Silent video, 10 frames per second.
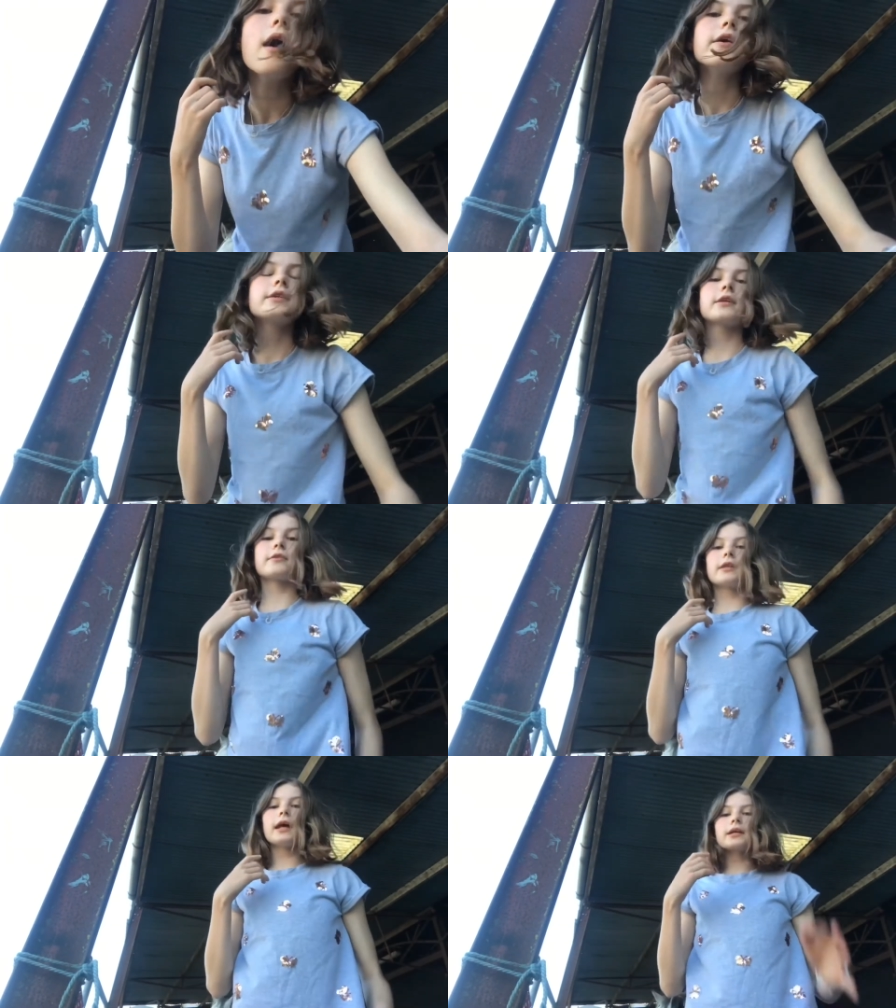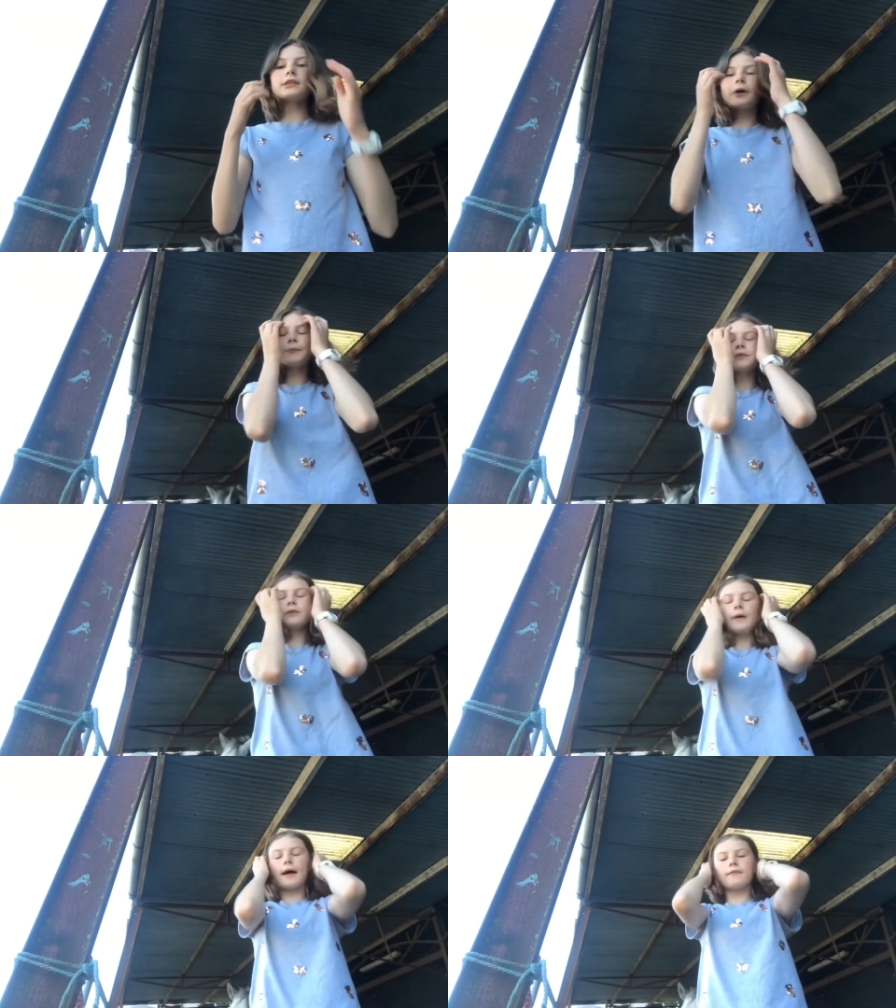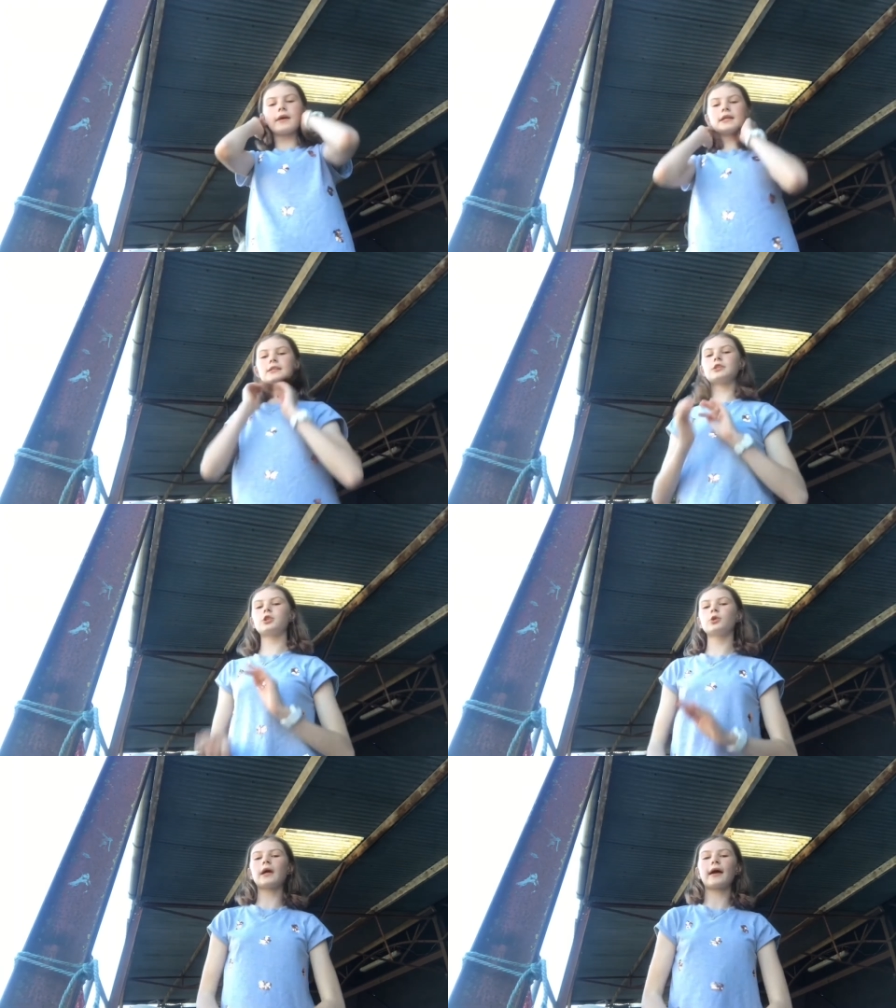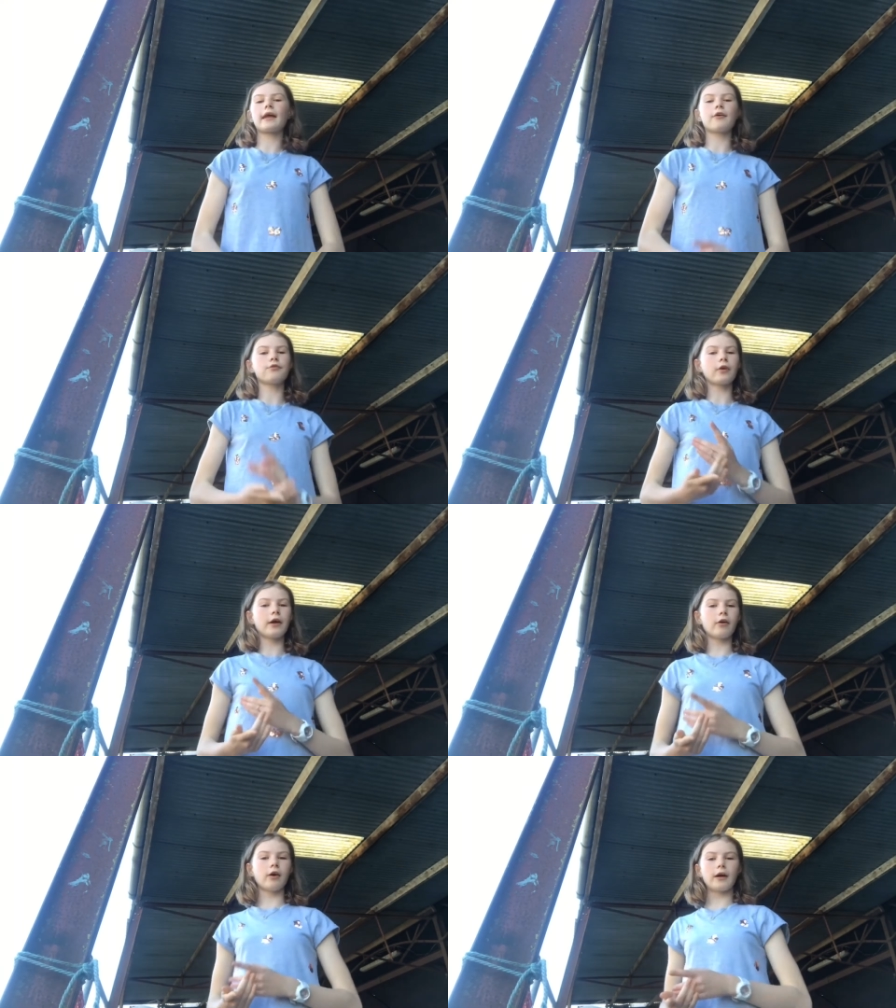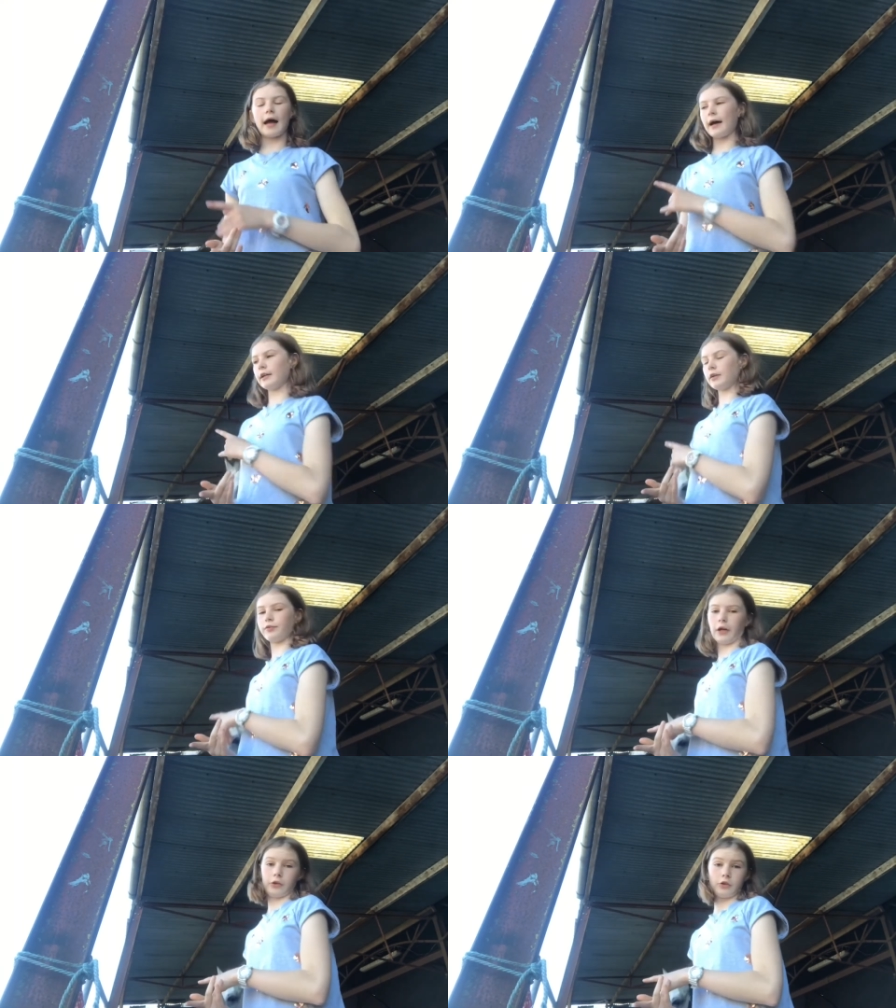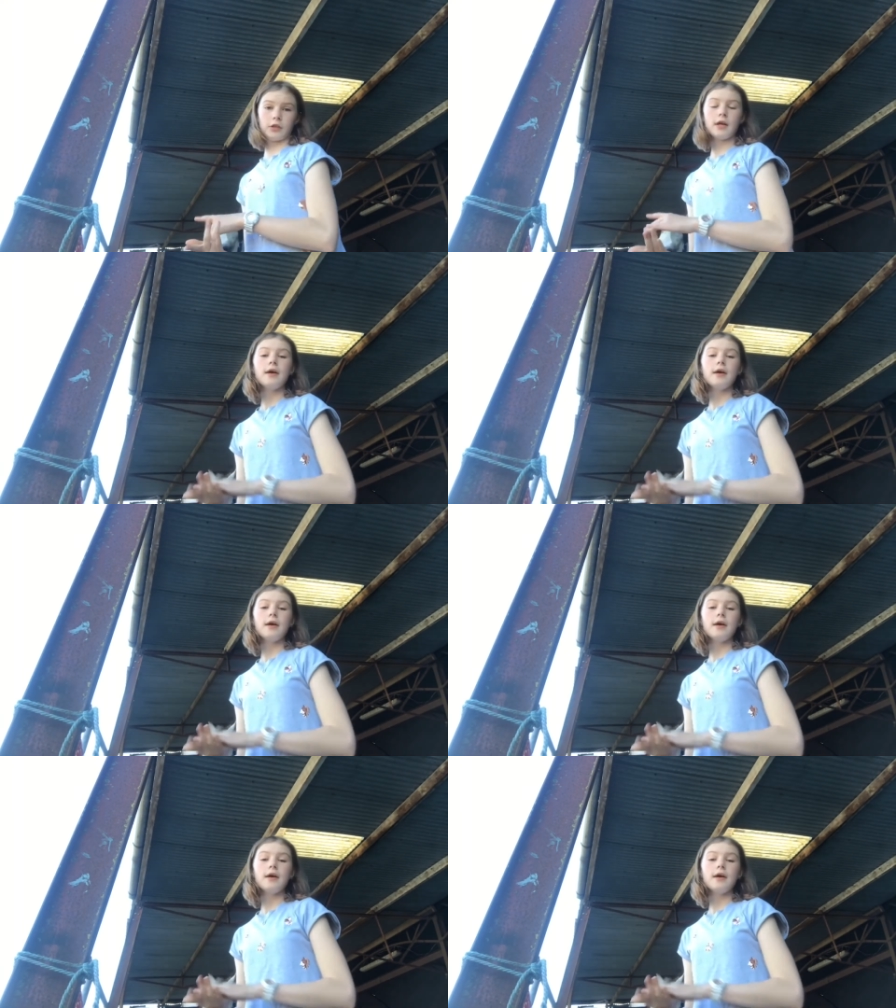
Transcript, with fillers: So the next option you have is to get a fly rug and a fly hood.